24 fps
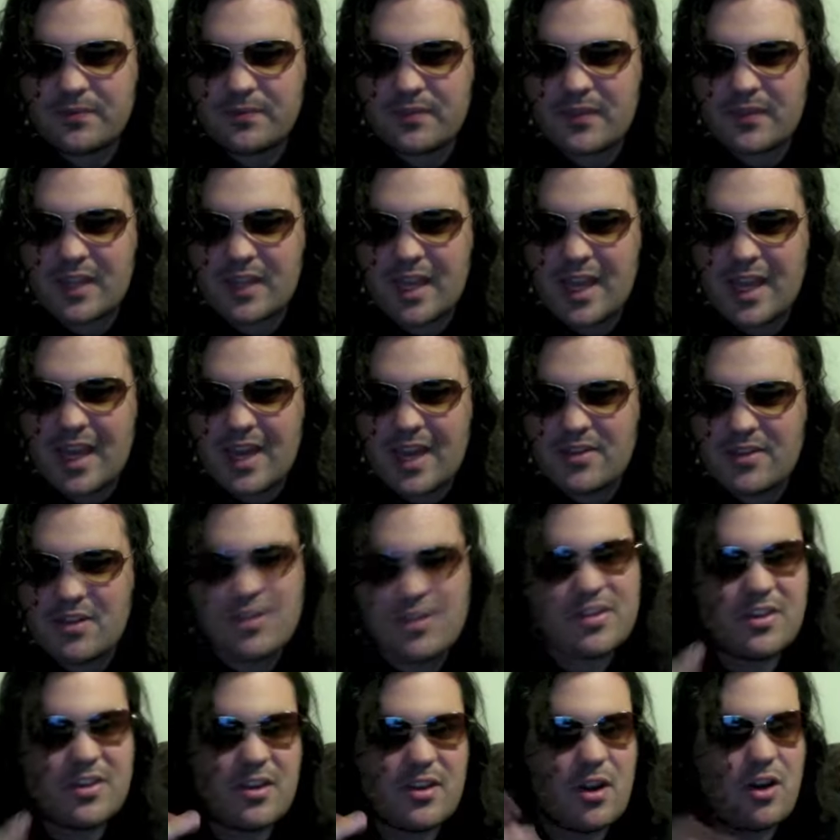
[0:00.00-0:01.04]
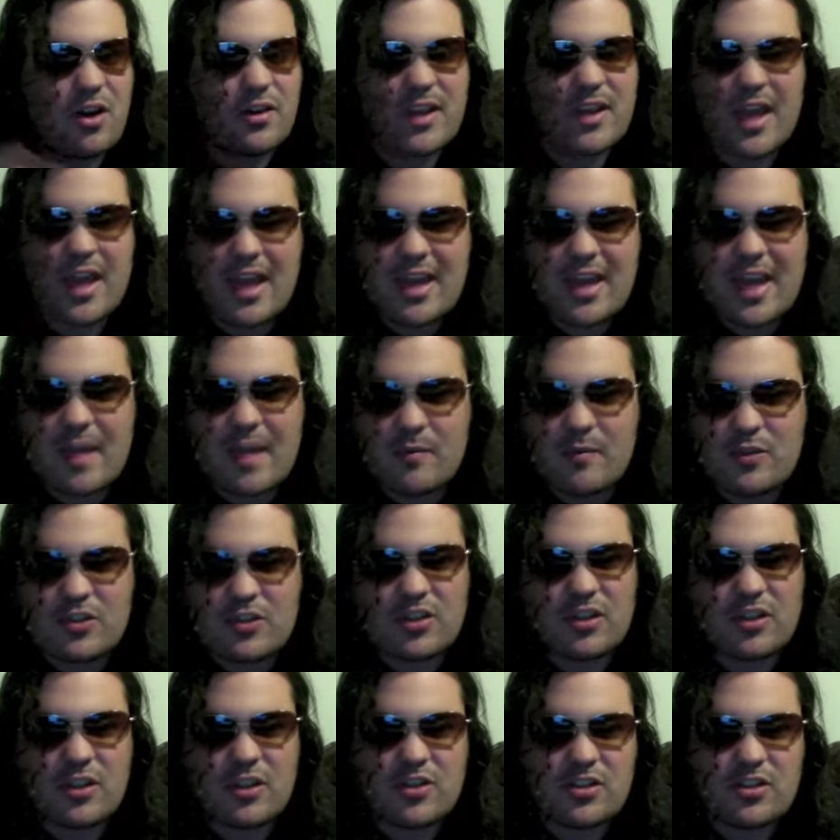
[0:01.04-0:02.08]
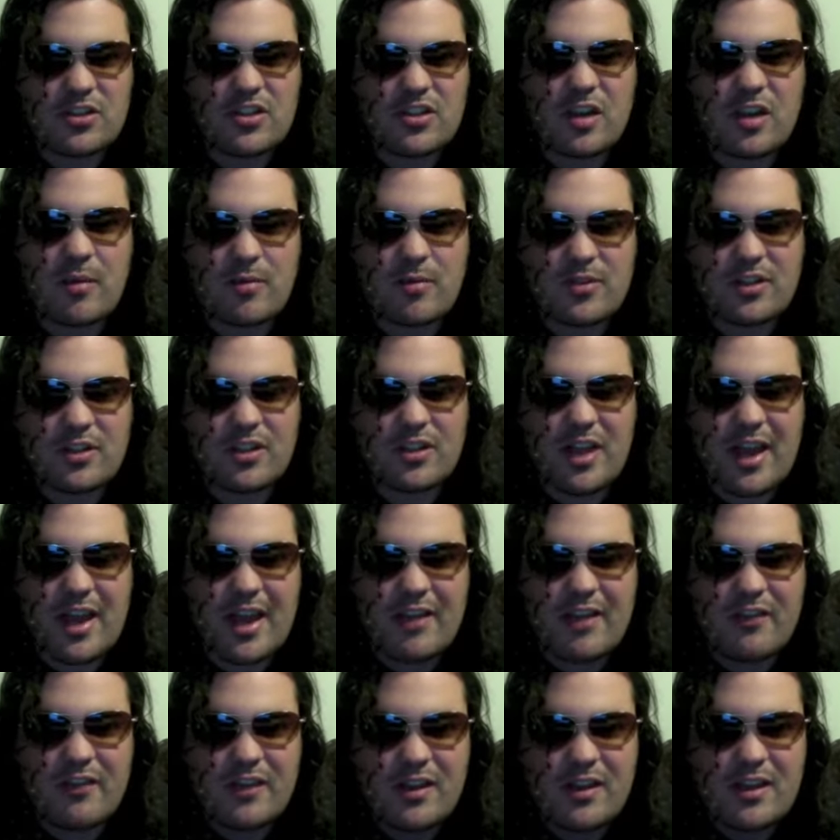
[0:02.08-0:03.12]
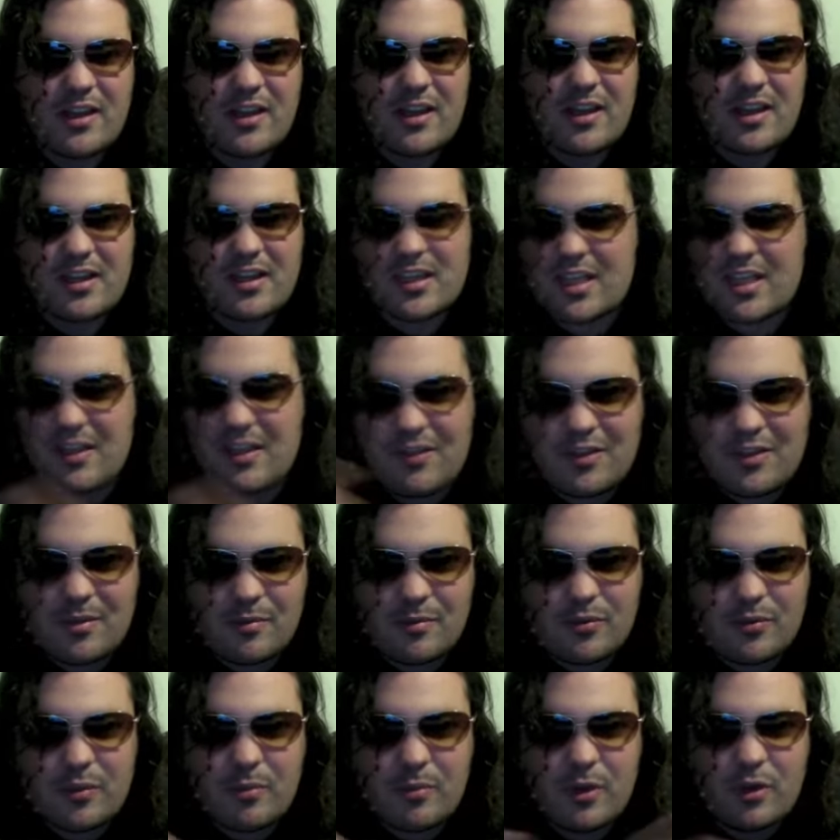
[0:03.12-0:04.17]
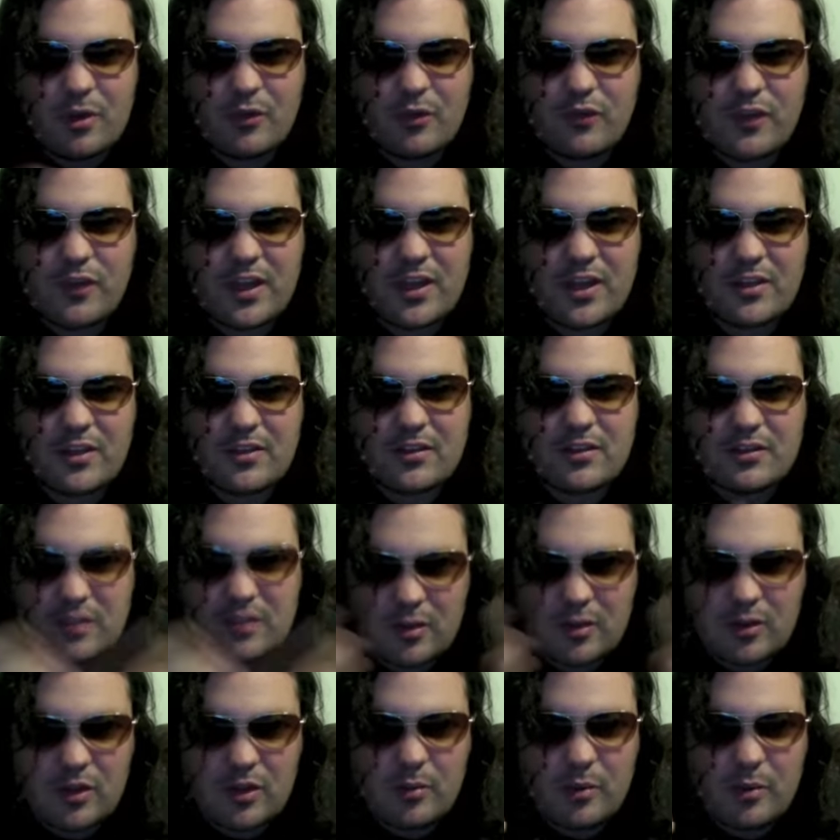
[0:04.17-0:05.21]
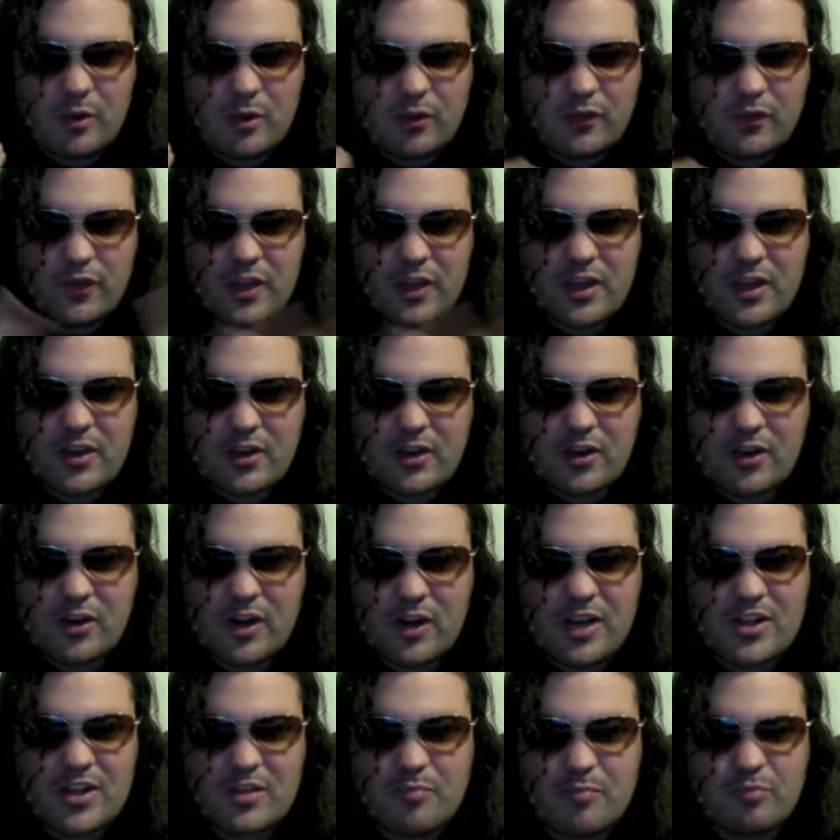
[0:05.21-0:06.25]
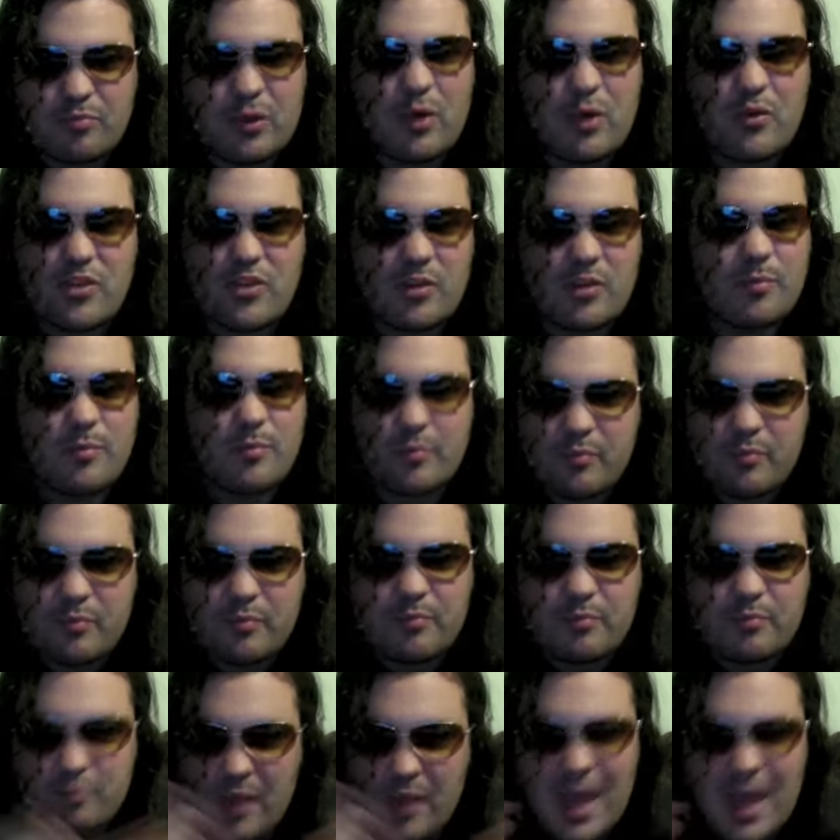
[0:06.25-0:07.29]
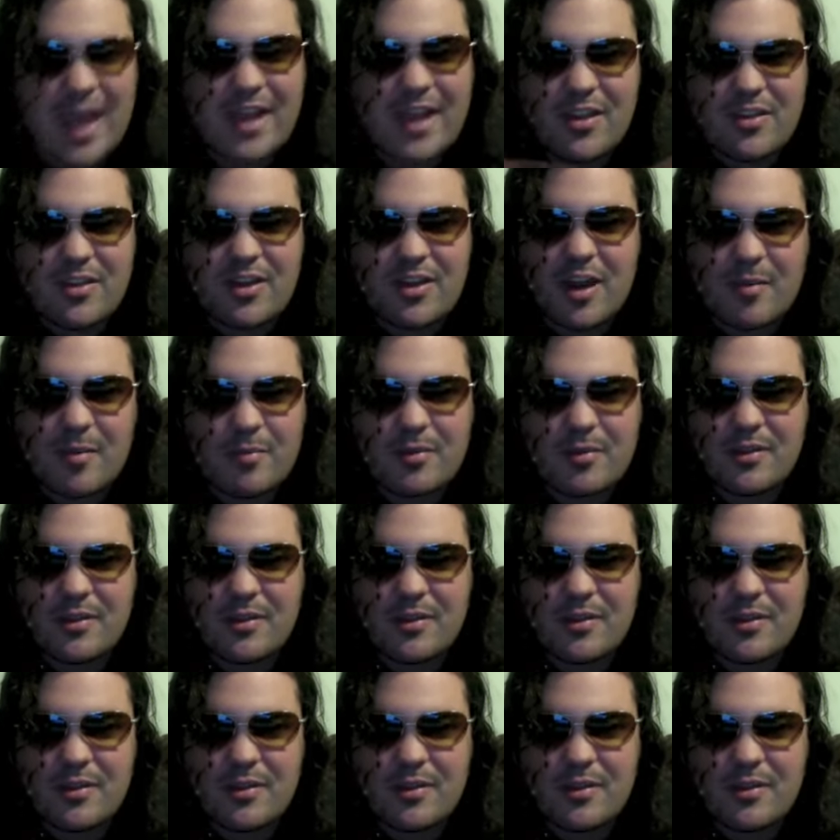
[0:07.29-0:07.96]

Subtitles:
And this arcade game just comes to life, gives him the middle finger, and just blows up heads up.